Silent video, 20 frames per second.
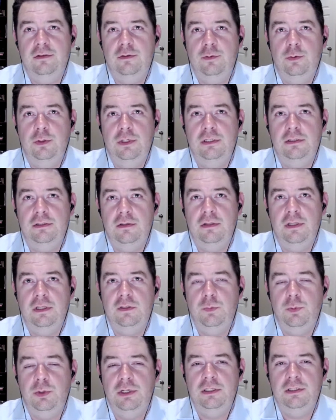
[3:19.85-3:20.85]
tweets. So that's
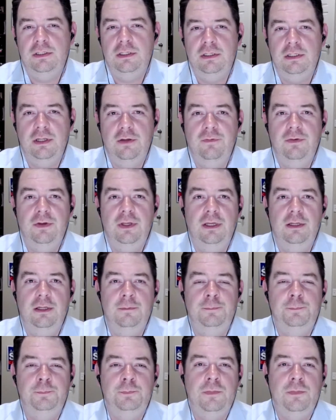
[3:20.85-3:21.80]
pretty significant.